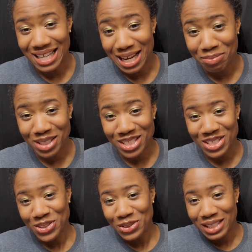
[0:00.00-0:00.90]
9
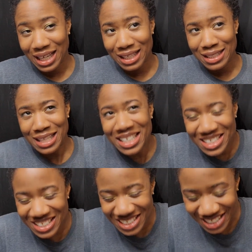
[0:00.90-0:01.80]
months too late,
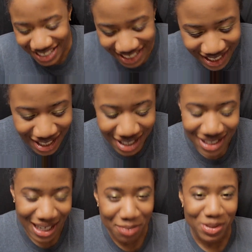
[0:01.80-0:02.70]

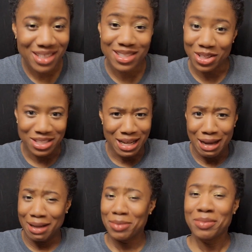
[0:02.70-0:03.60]
9 months on
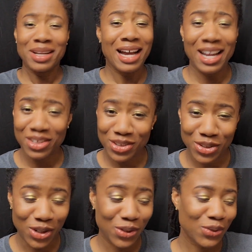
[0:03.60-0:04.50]
time, I
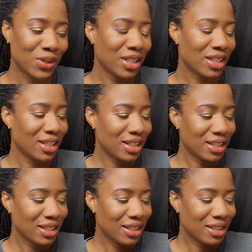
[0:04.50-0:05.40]
don't know.
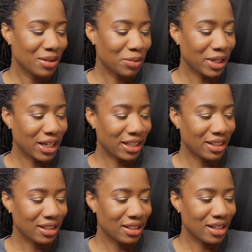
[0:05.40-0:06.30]
But
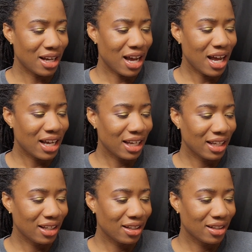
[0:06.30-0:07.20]

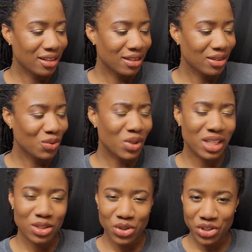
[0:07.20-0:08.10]
I
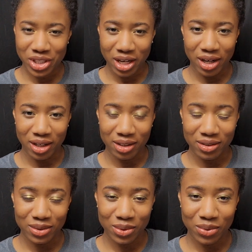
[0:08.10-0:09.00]
wanted to share
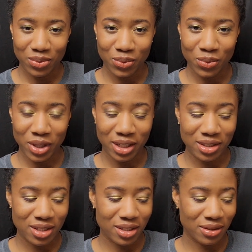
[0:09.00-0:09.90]

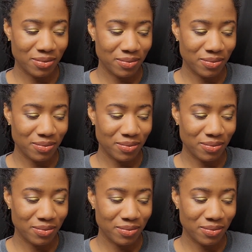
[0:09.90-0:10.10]
what